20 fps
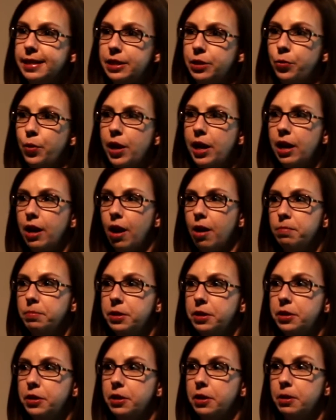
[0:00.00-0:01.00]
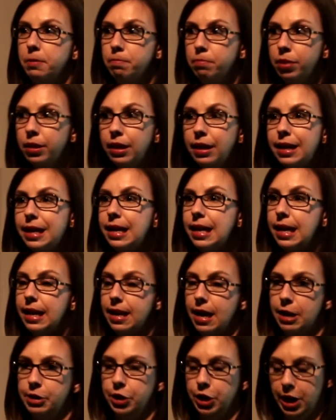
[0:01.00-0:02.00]
when it comes to completing an
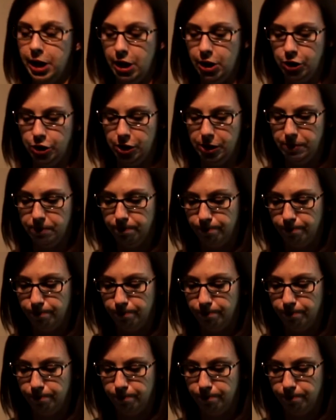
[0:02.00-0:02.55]
education?